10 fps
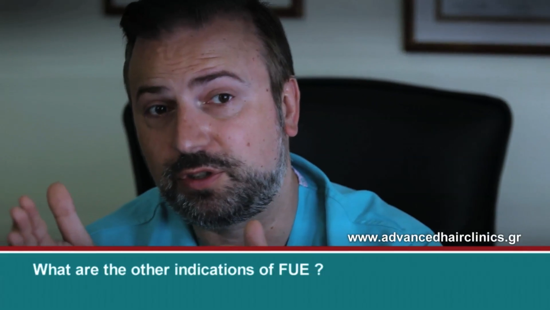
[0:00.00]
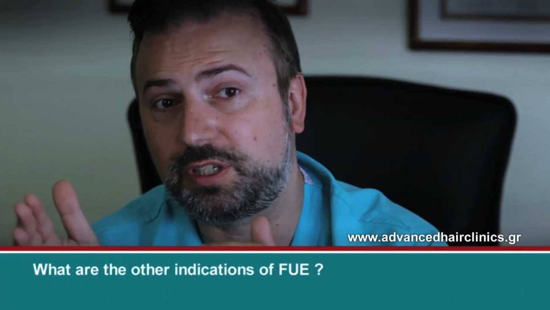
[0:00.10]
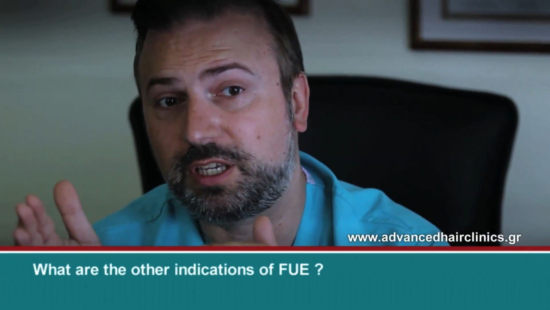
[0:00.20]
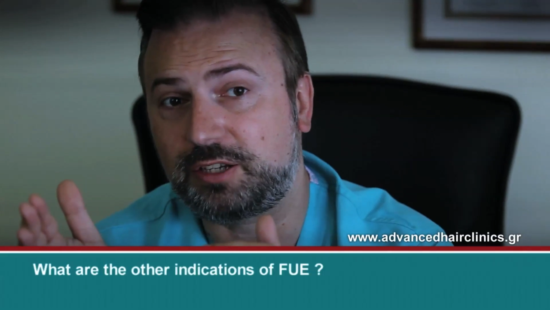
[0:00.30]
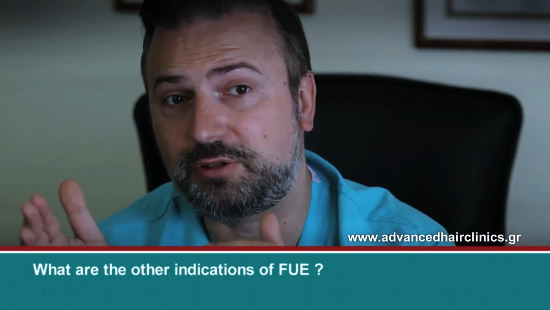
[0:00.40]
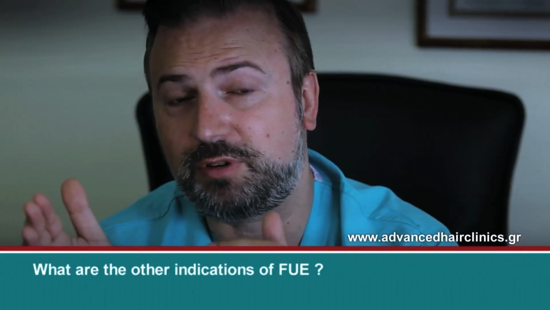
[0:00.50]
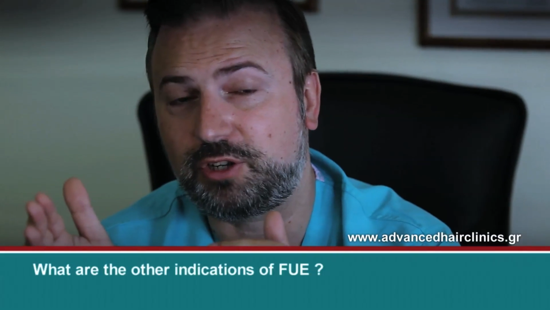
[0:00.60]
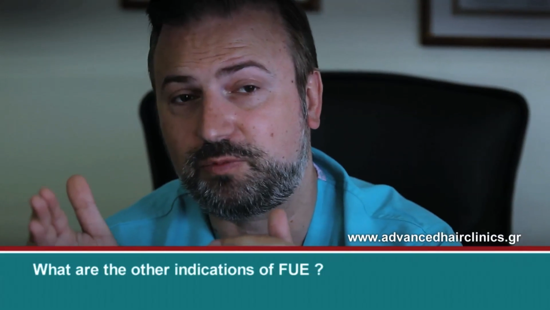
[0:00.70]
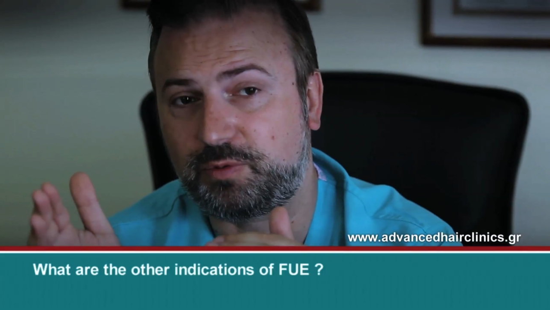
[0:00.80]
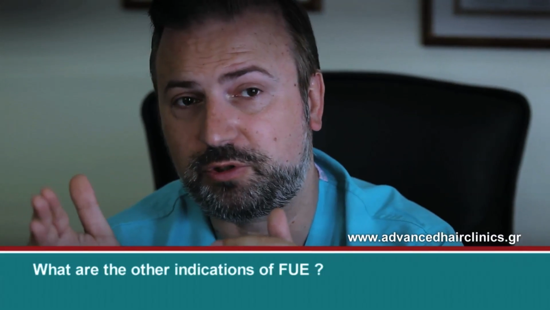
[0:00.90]
hair
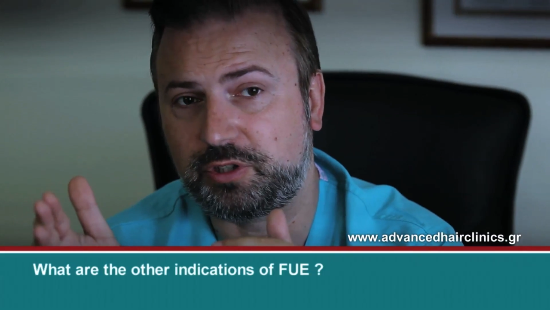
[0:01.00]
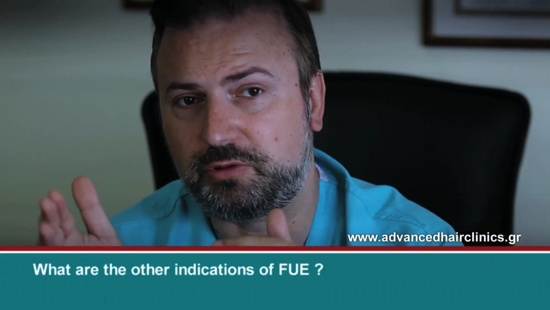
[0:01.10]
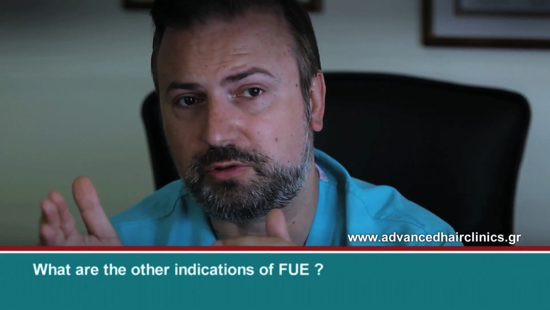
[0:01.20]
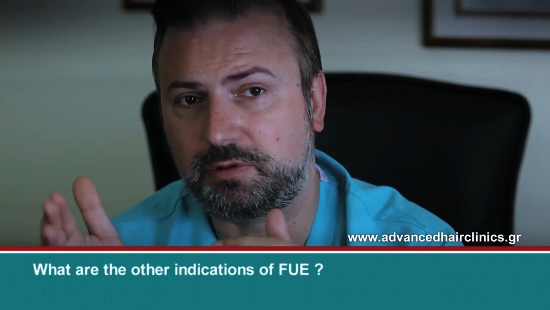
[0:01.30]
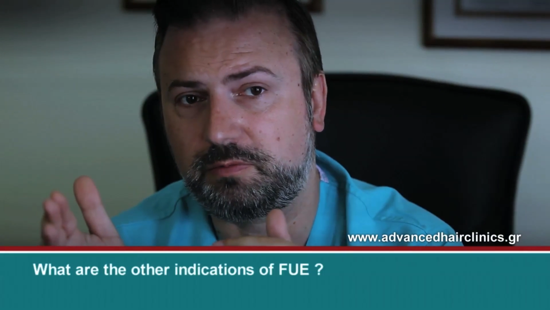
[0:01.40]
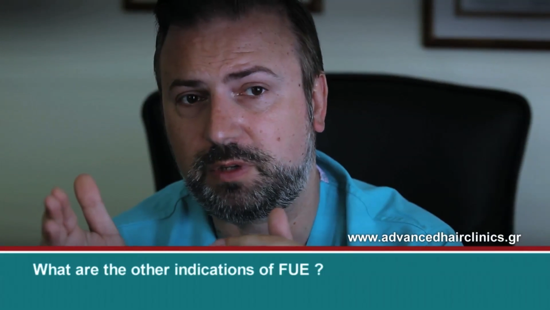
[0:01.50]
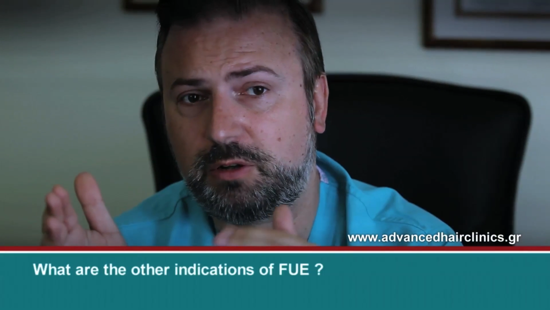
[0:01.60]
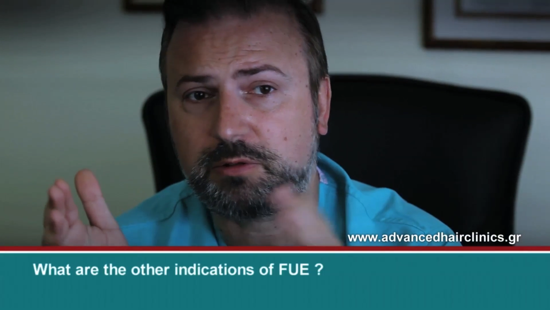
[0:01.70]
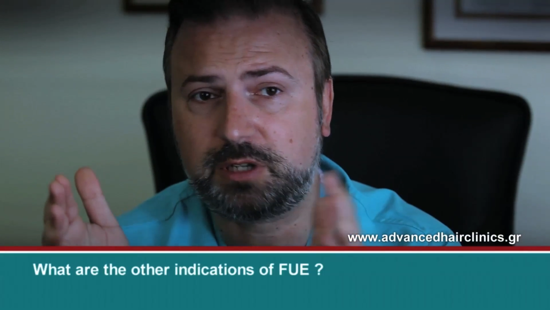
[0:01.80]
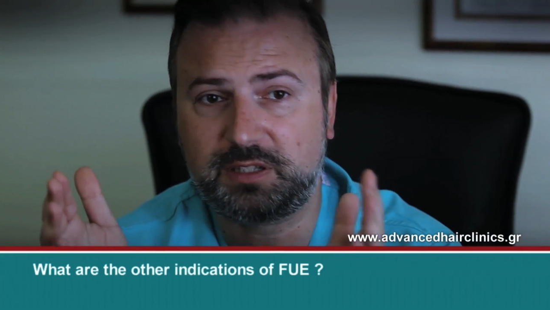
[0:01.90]
restoration procedures.
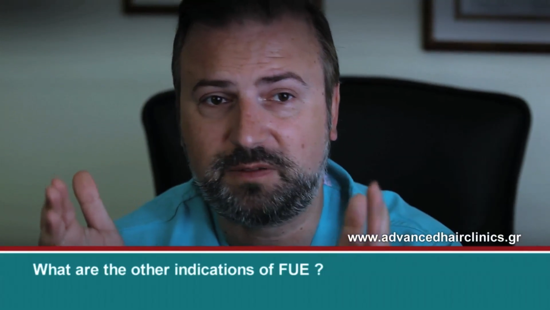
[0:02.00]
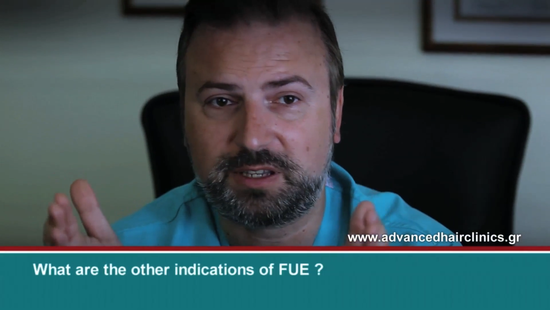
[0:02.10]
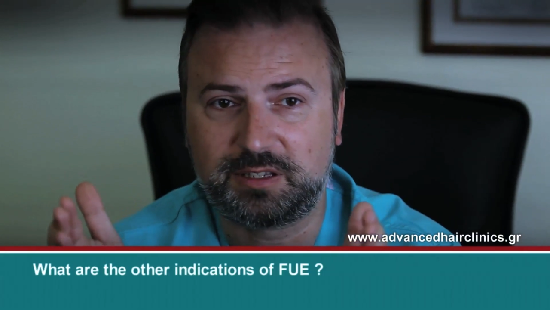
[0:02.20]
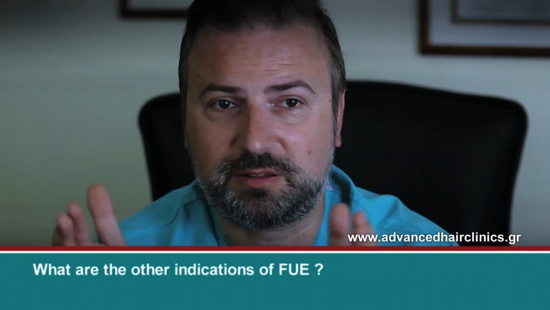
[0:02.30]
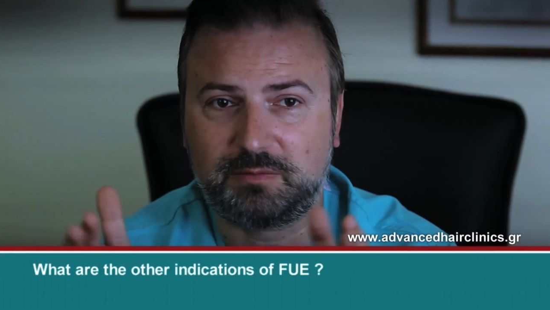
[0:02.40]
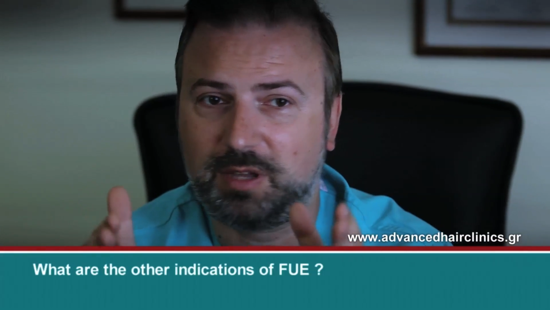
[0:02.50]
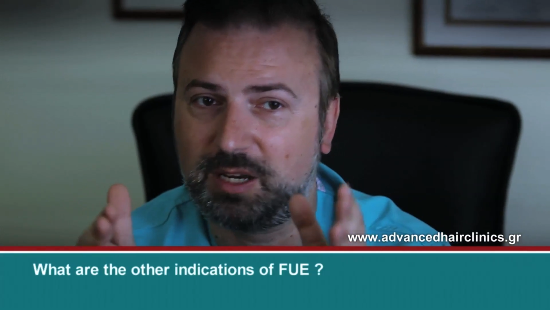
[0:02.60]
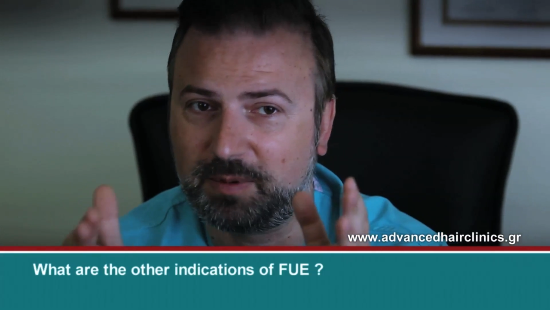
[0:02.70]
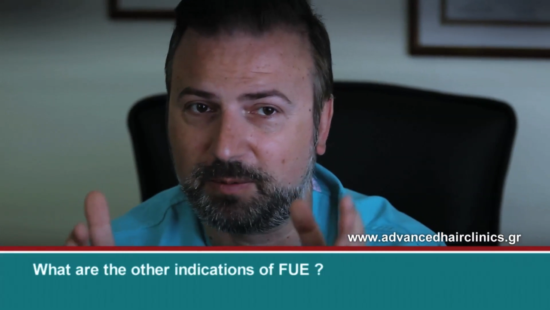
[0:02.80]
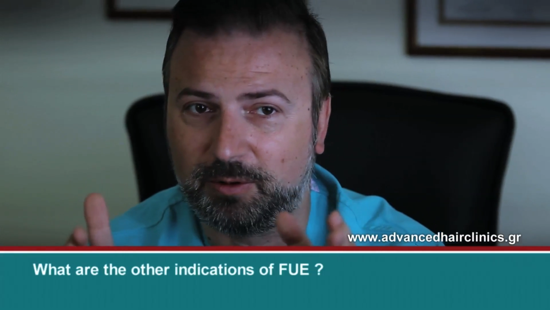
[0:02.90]
Because let's face it, many
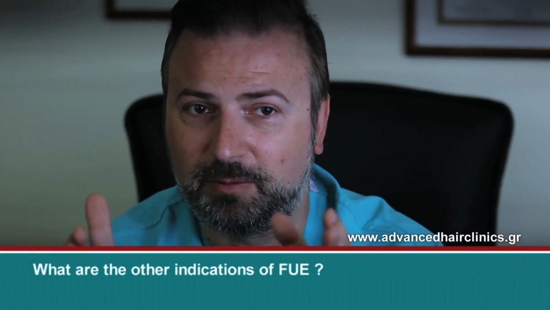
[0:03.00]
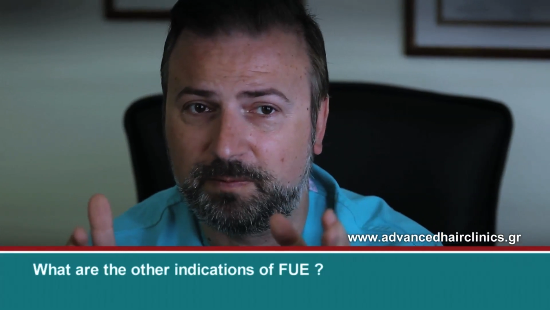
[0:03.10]
people